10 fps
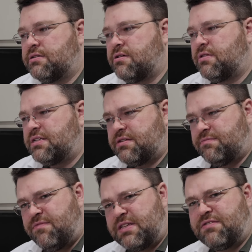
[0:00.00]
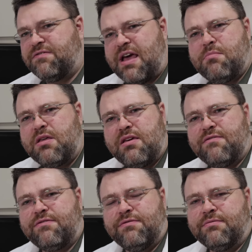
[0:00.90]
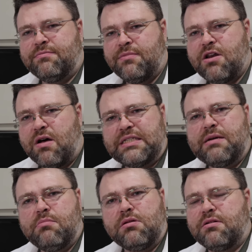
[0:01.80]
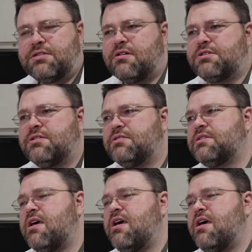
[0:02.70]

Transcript: And so that's a, that's a family of you know, assembler instructions.